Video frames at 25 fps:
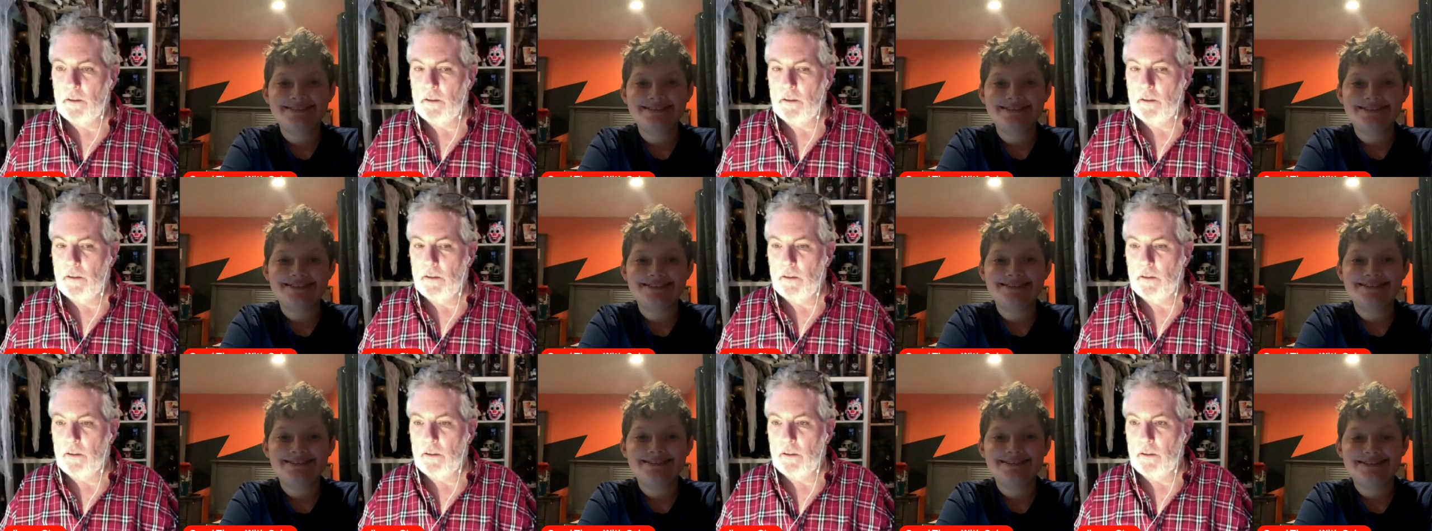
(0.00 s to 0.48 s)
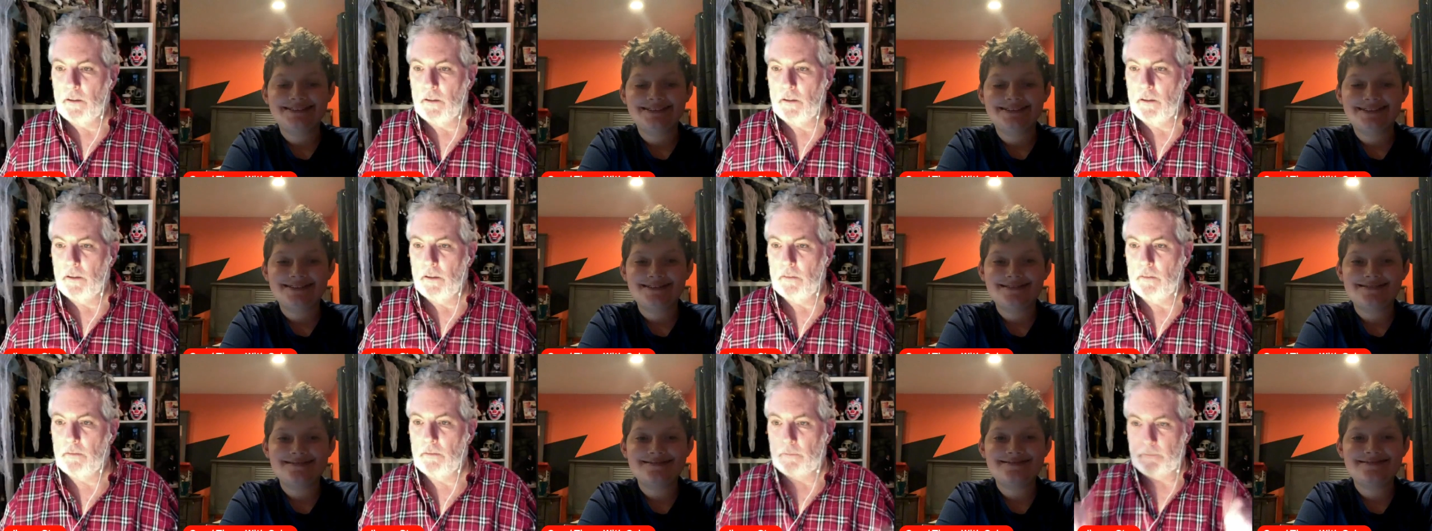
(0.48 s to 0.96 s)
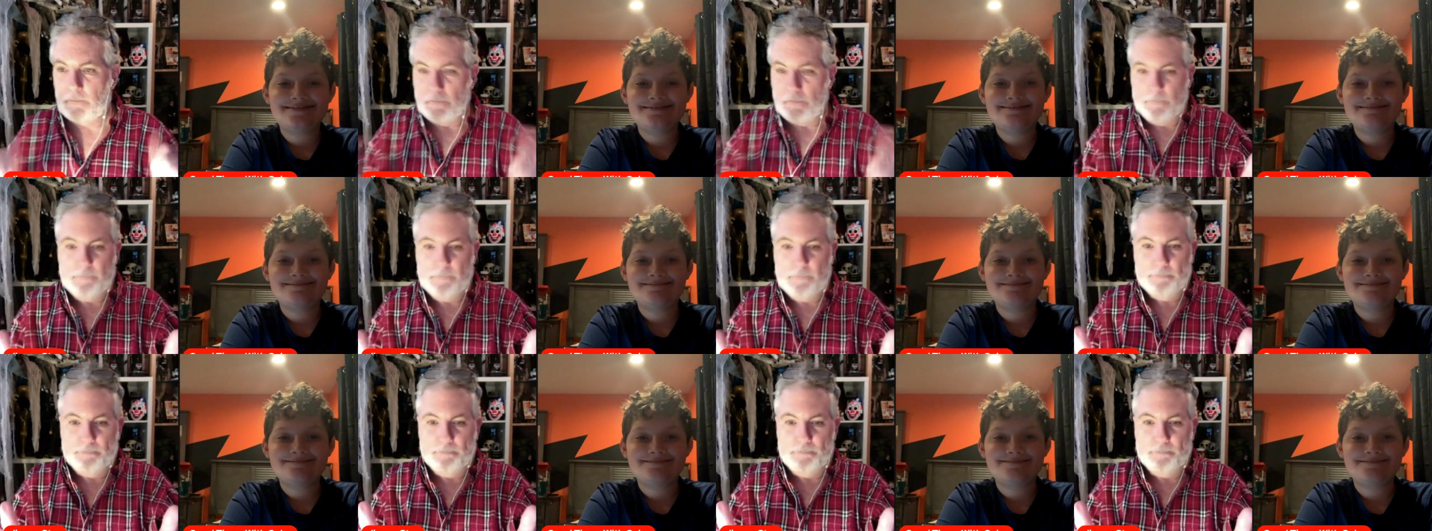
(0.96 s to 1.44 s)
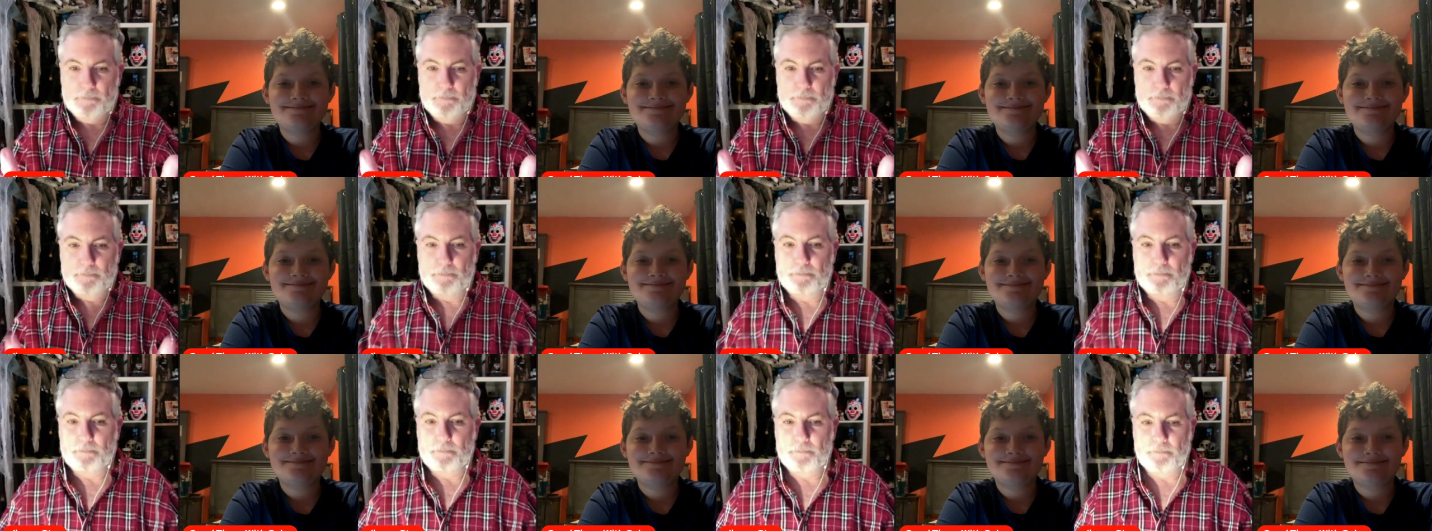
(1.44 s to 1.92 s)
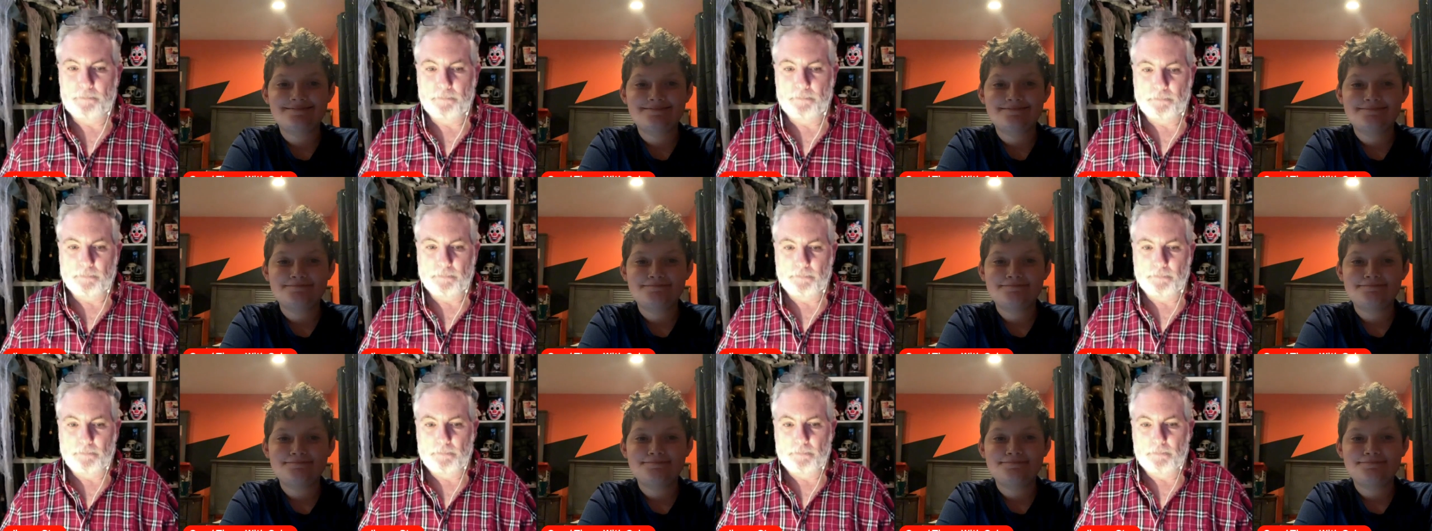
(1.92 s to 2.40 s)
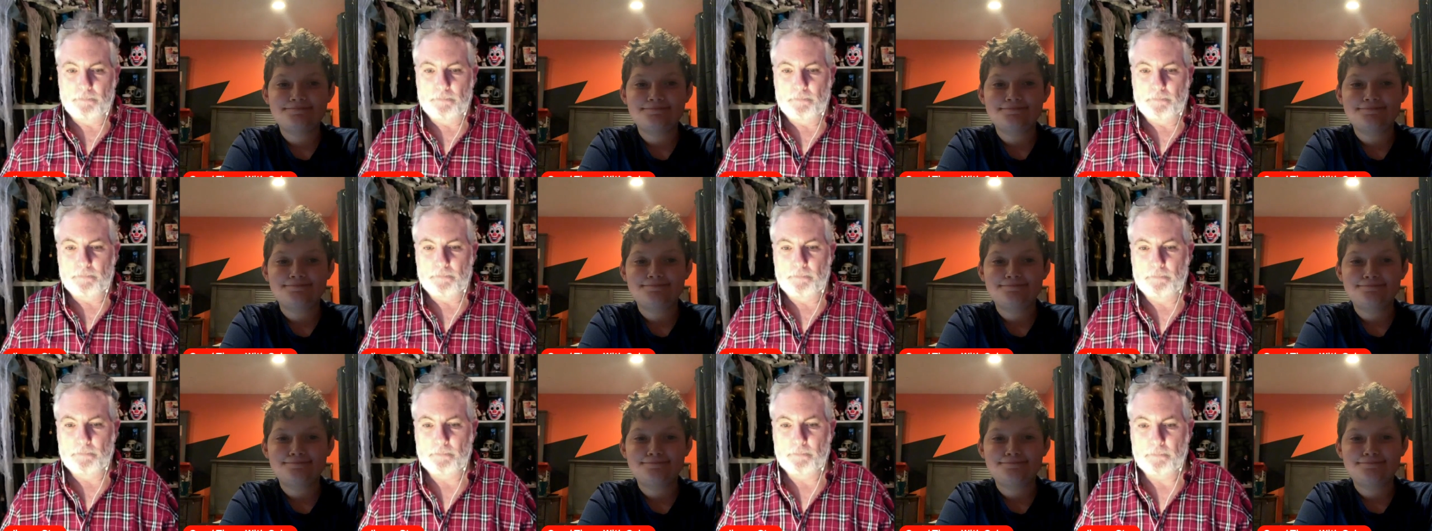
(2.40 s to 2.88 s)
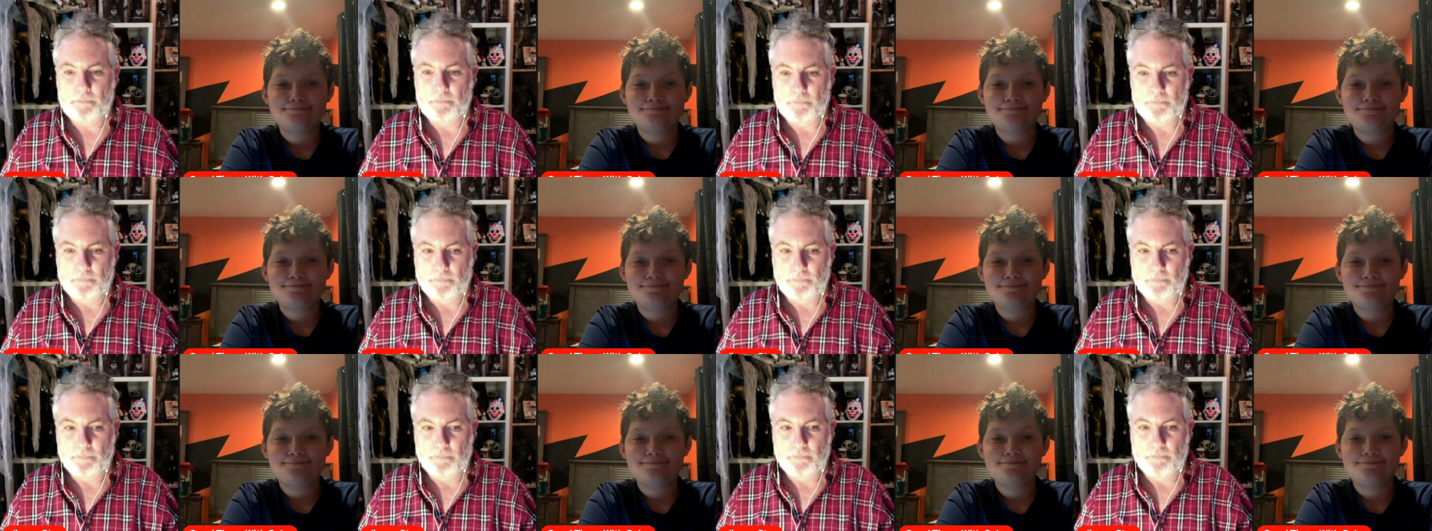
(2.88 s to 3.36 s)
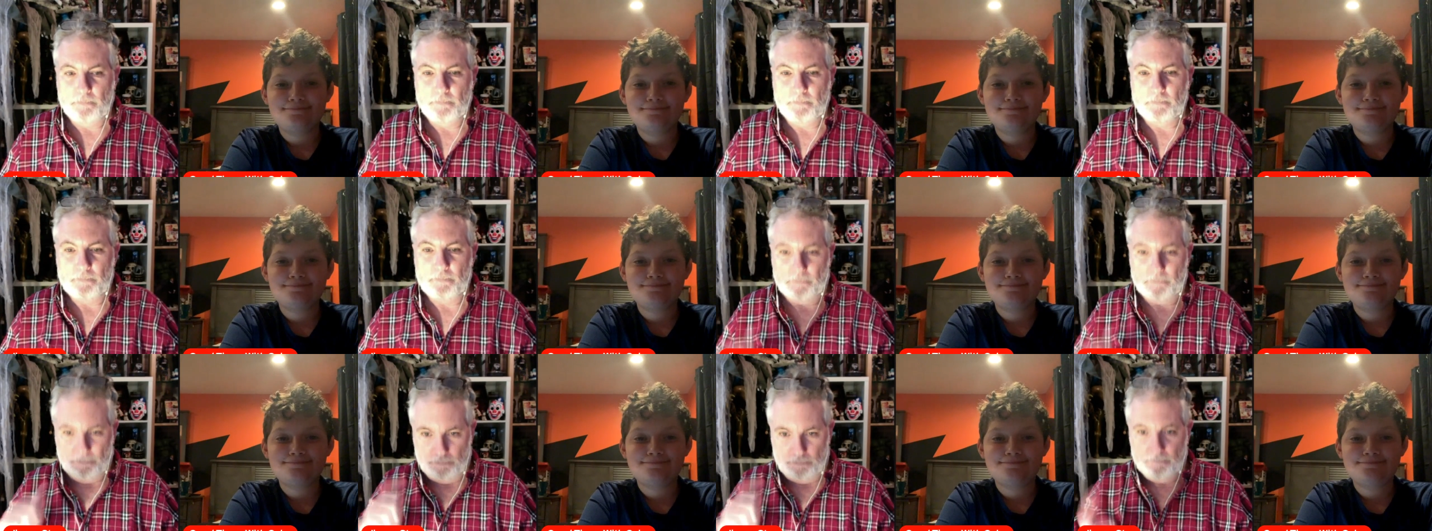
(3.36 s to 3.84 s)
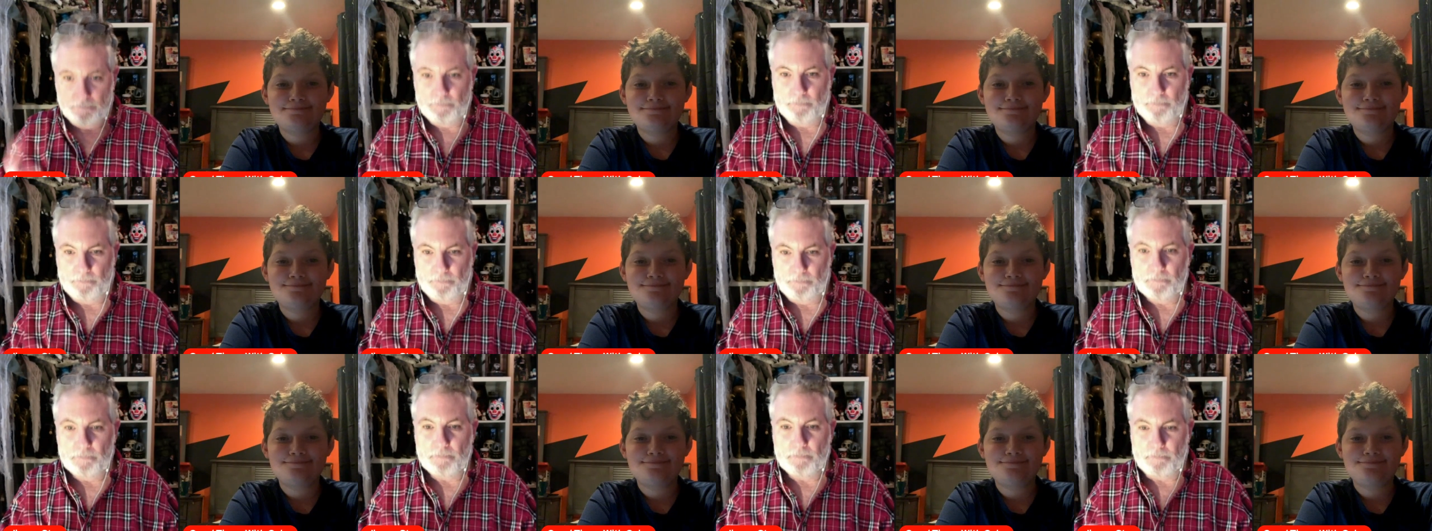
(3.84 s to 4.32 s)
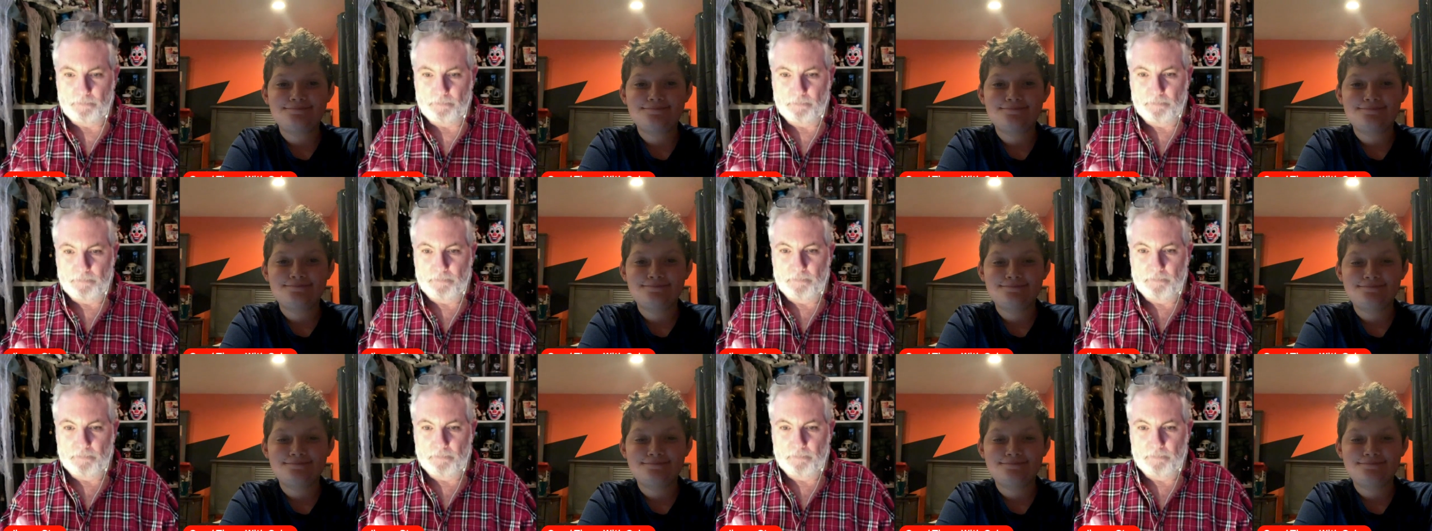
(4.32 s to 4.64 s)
[no speech]